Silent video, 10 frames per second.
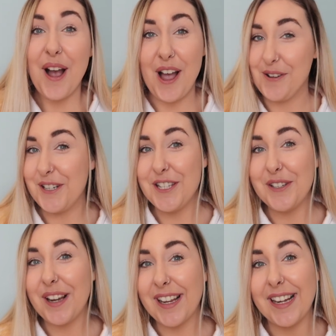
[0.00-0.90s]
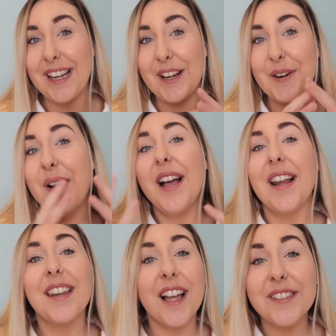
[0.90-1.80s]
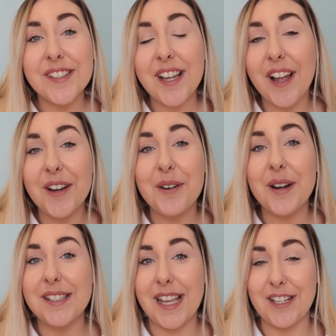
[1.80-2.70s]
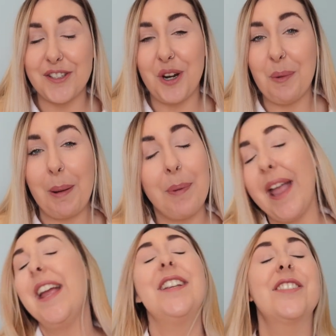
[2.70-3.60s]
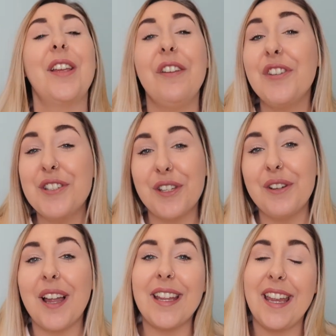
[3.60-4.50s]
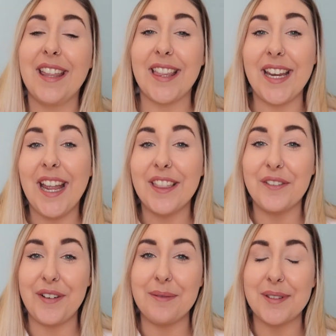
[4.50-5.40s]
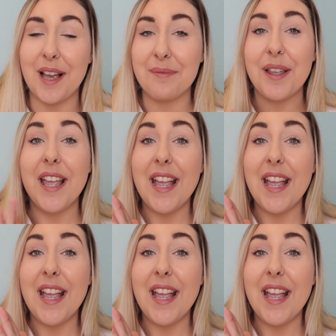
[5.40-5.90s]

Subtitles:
I want to do like a little lifestyle section on my page. So if you do like it, then hit the thumbs up.